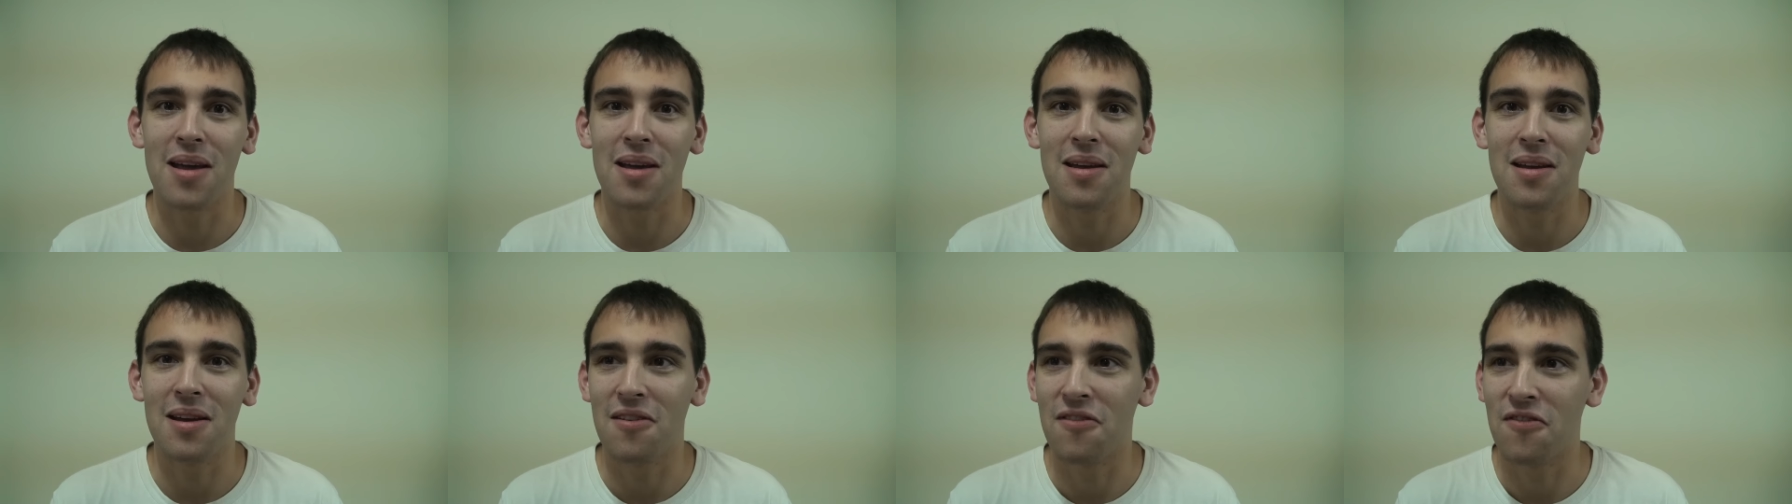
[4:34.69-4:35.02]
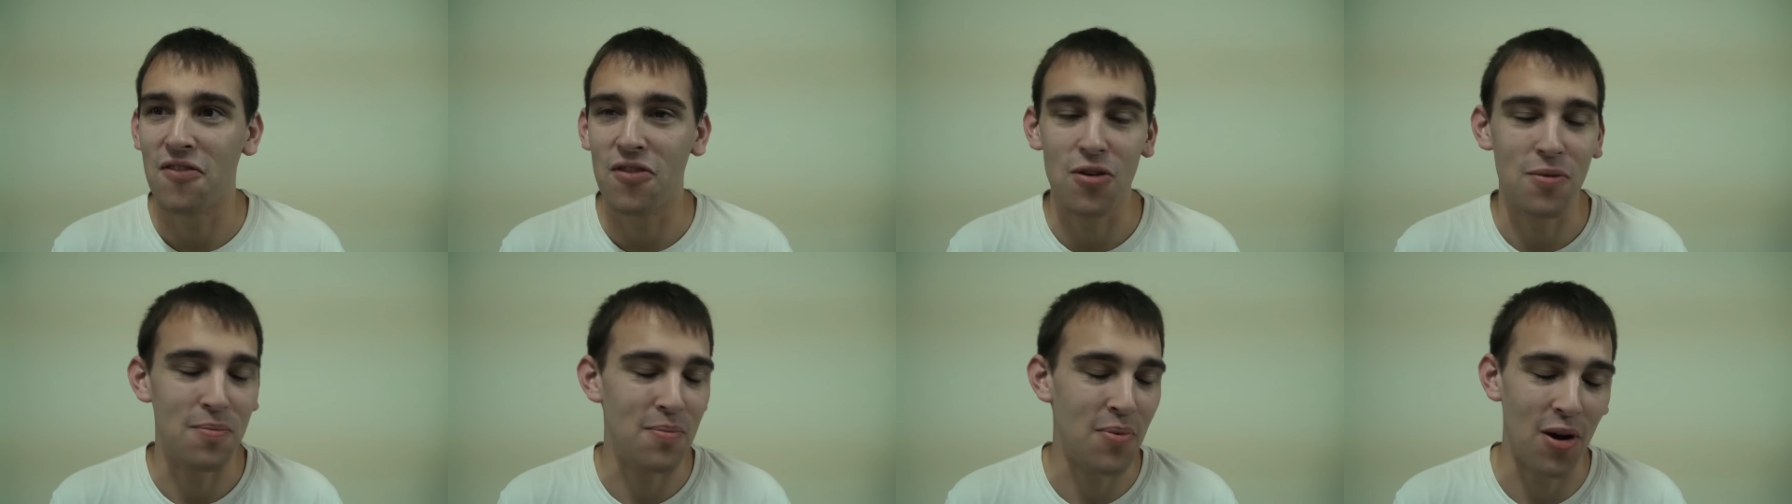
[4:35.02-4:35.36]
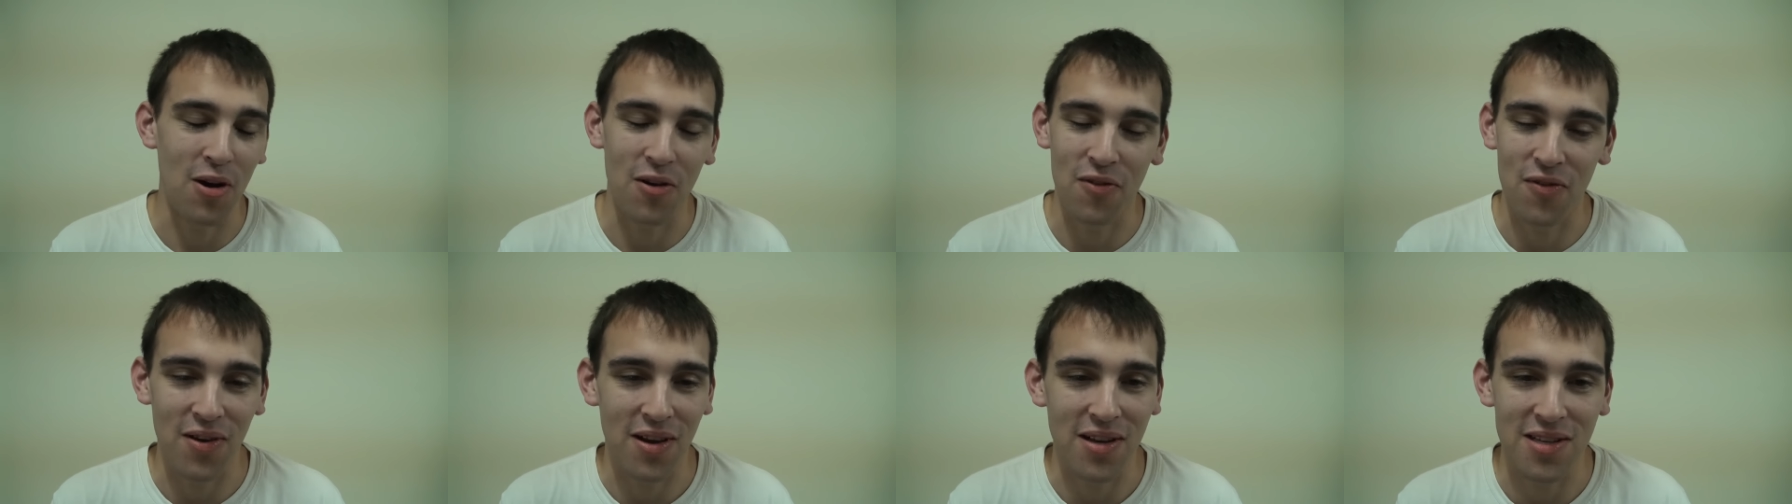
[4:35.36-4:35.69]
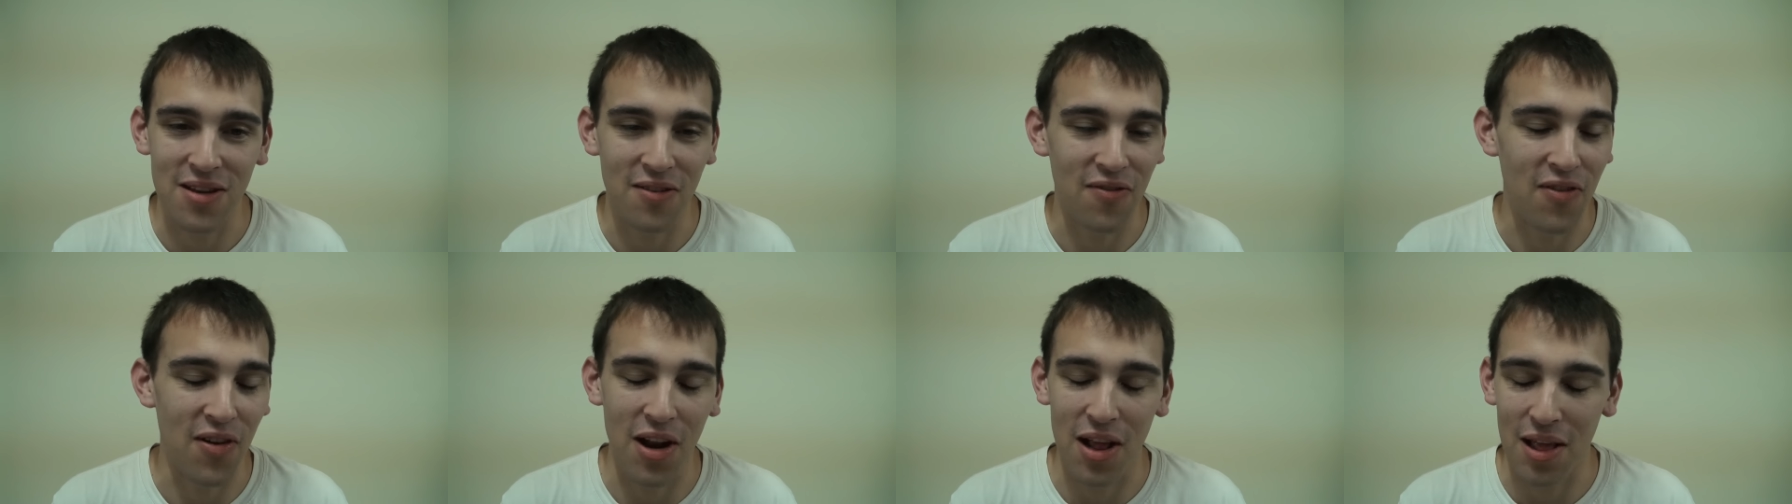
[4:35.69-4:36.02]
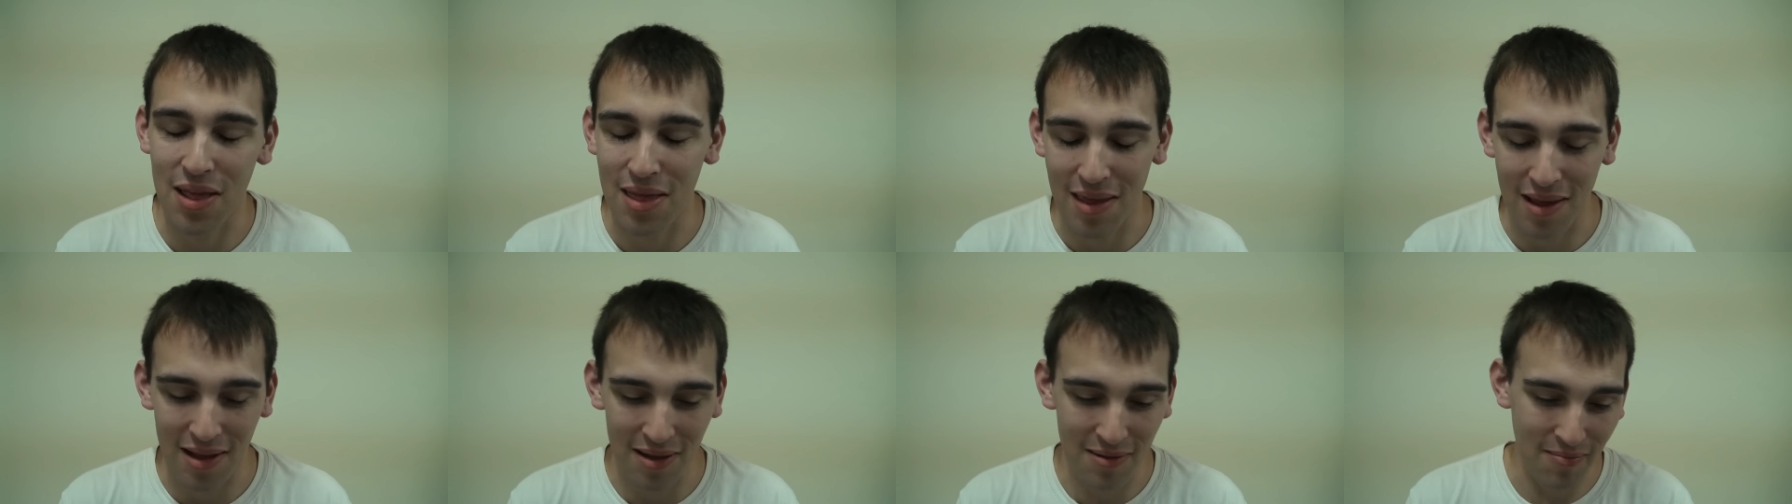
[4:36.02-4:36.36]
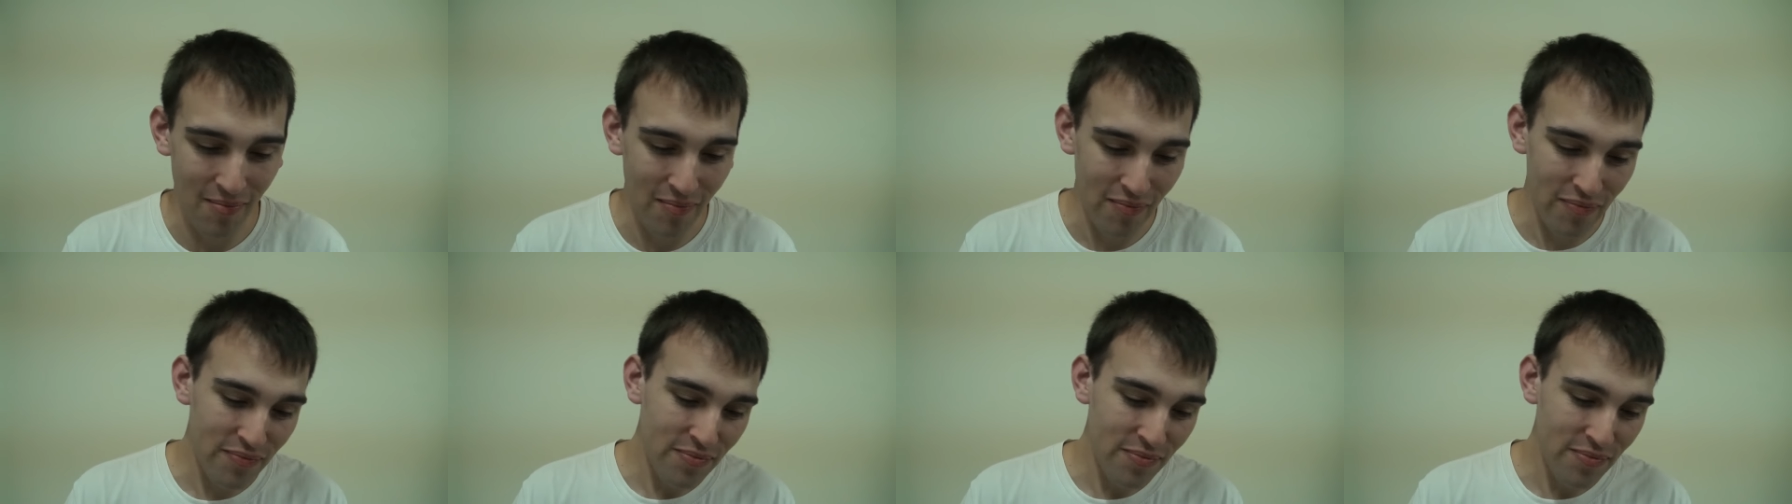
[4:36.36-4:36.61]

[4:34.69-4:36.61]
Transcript: a few perfects if anything